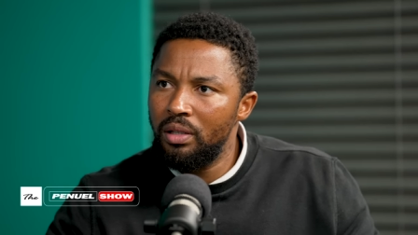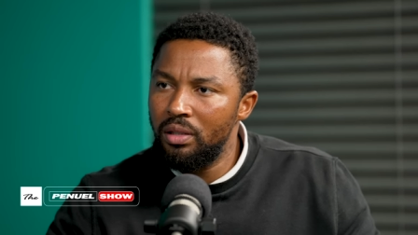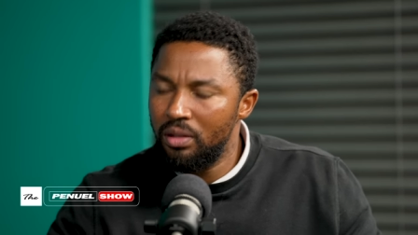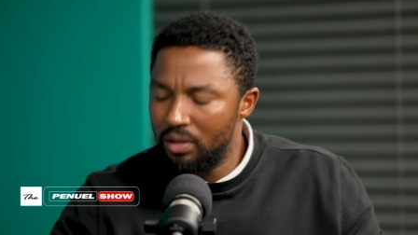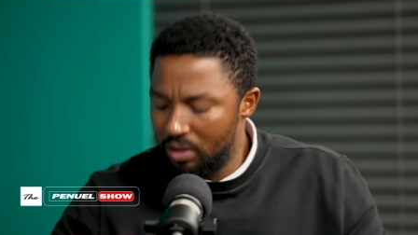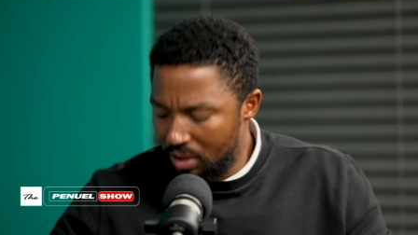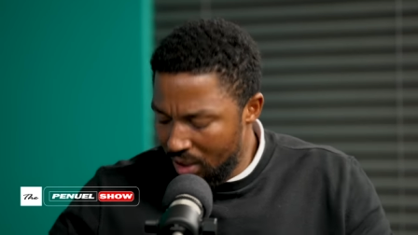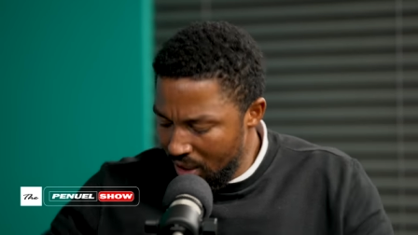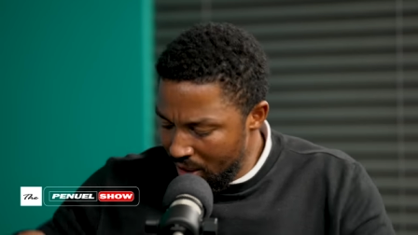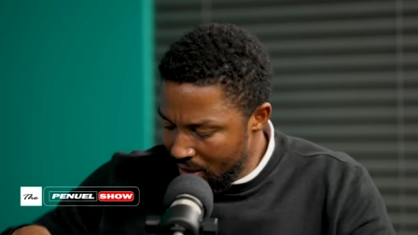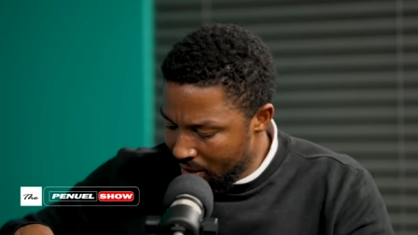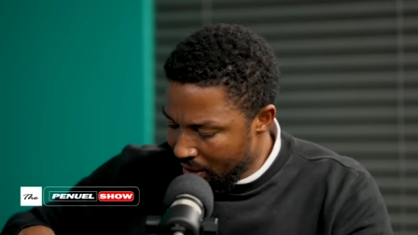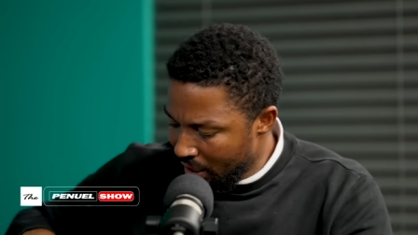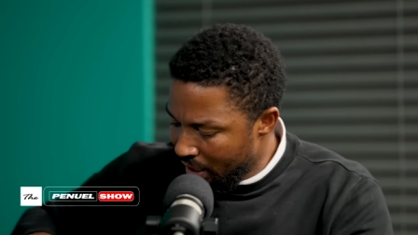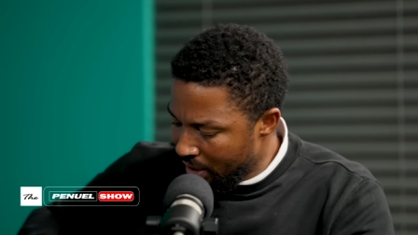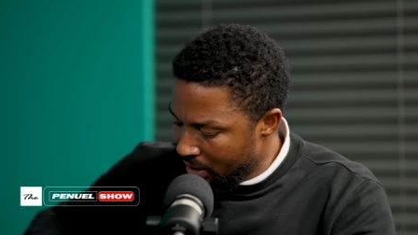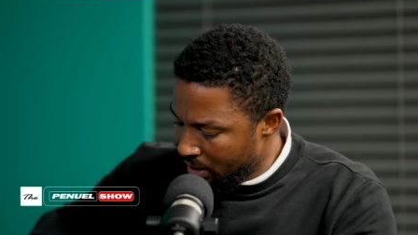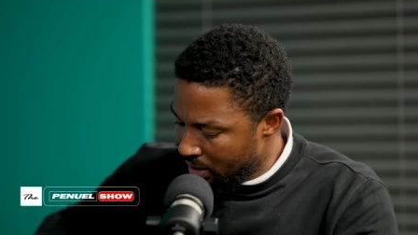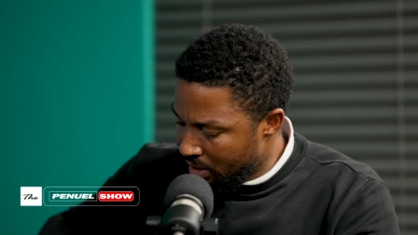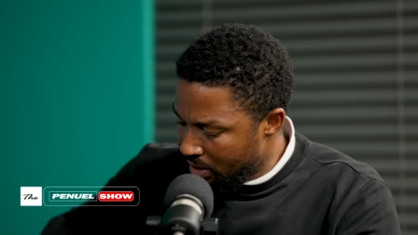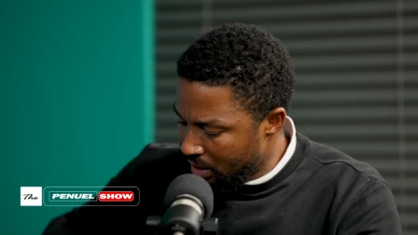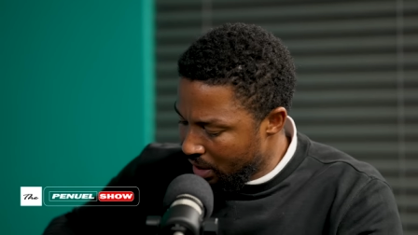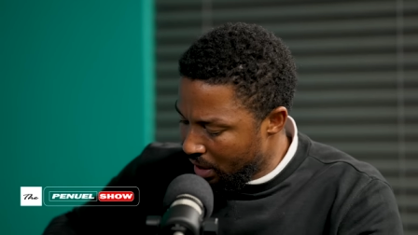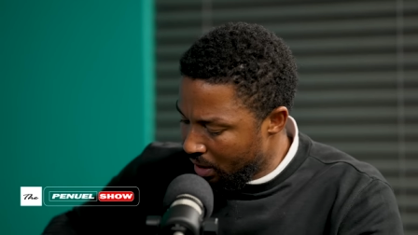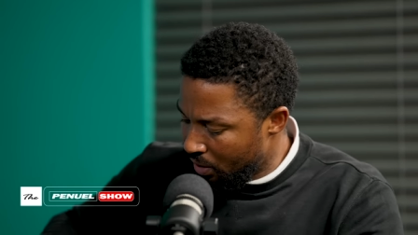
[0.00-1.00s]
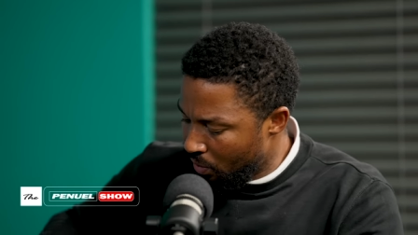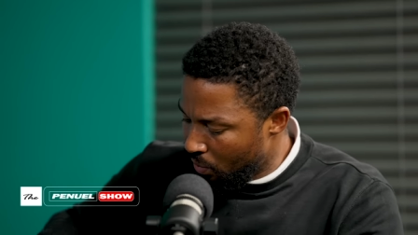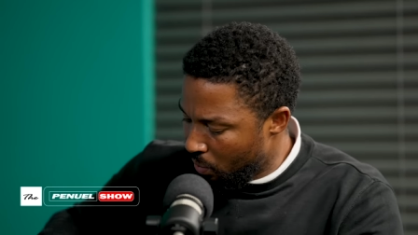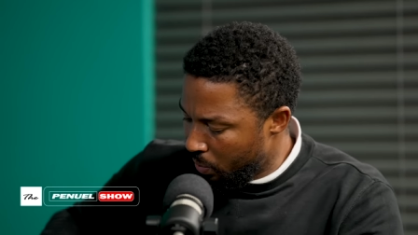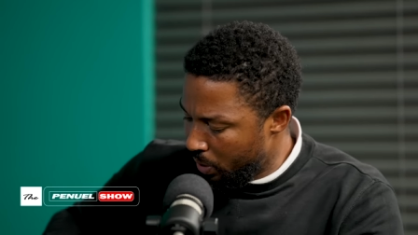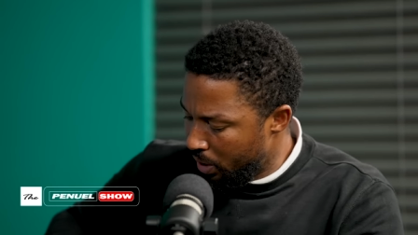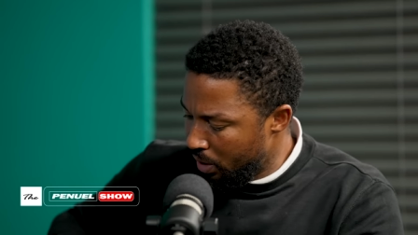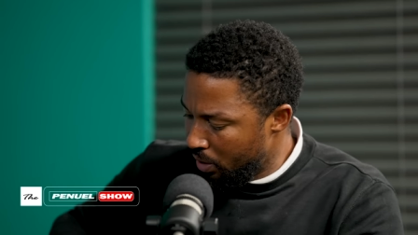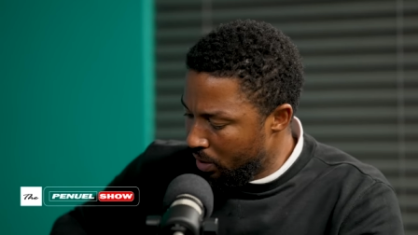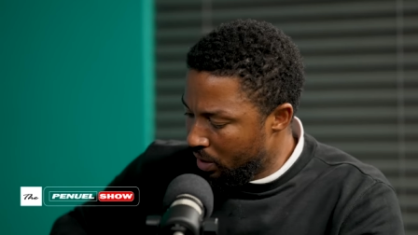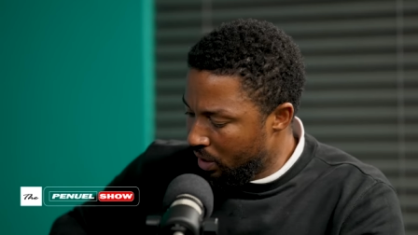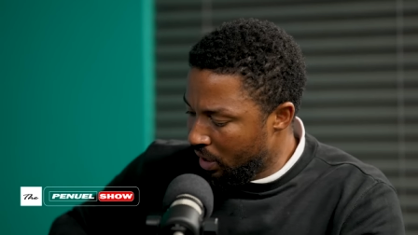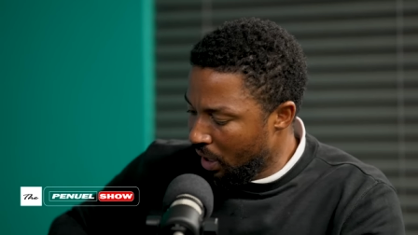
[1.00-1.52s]
these guys are saying
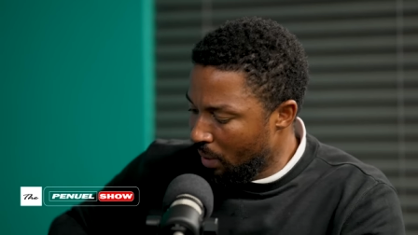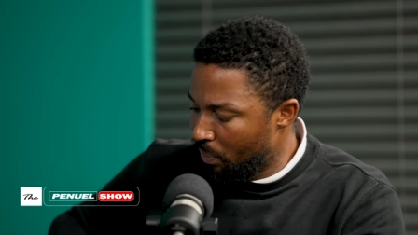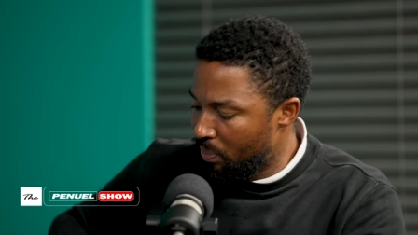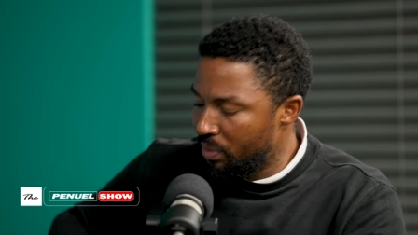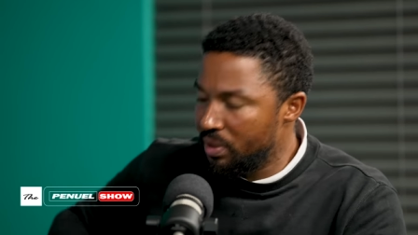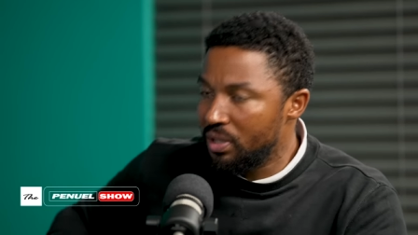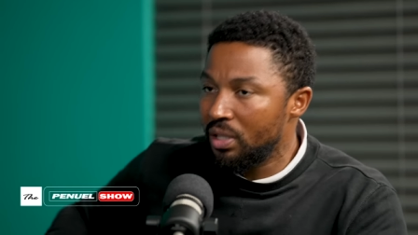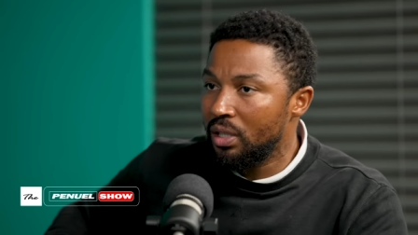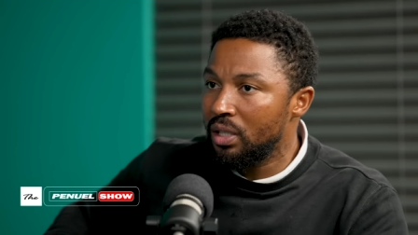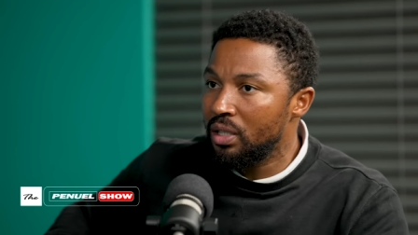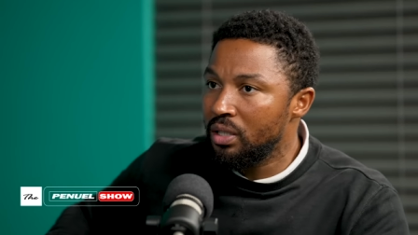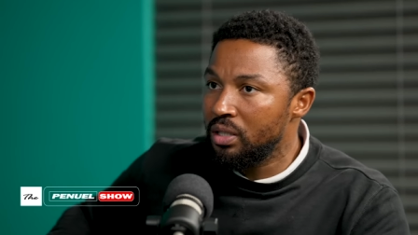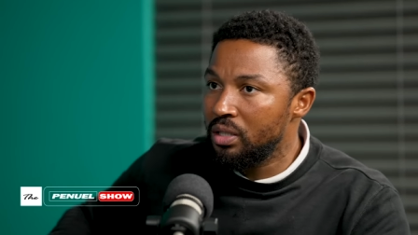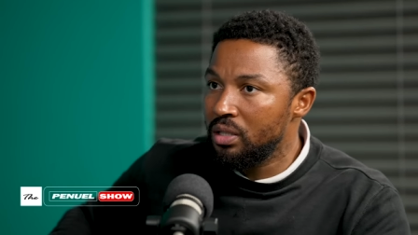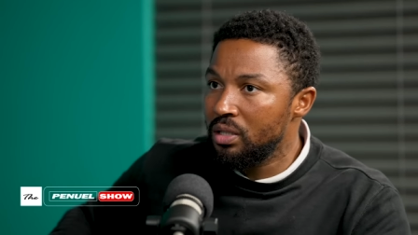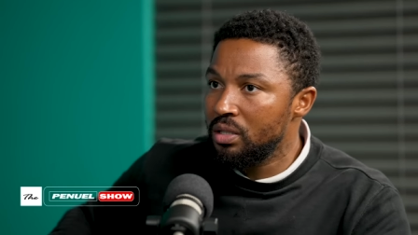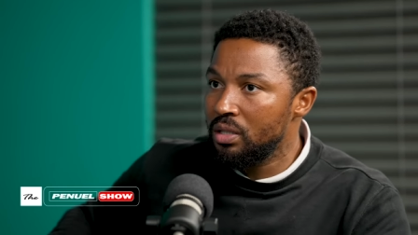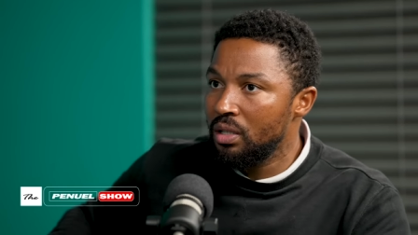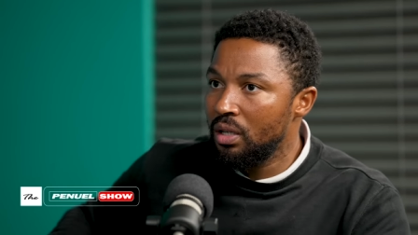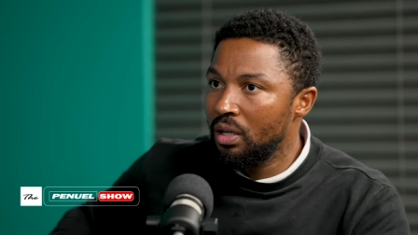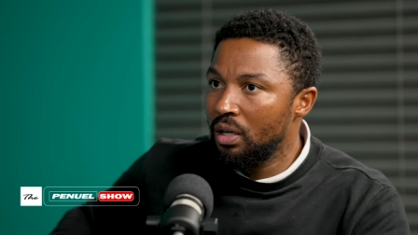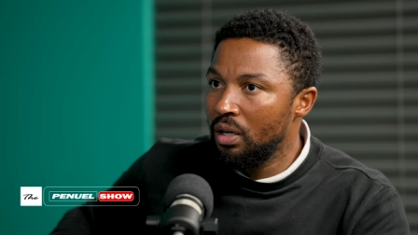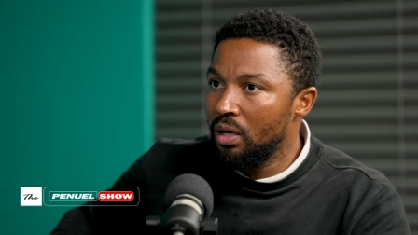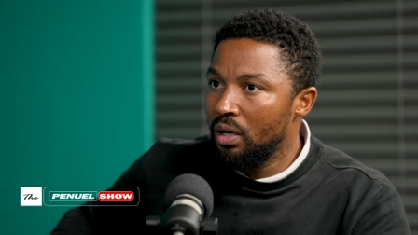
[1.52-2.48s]
we capitalists,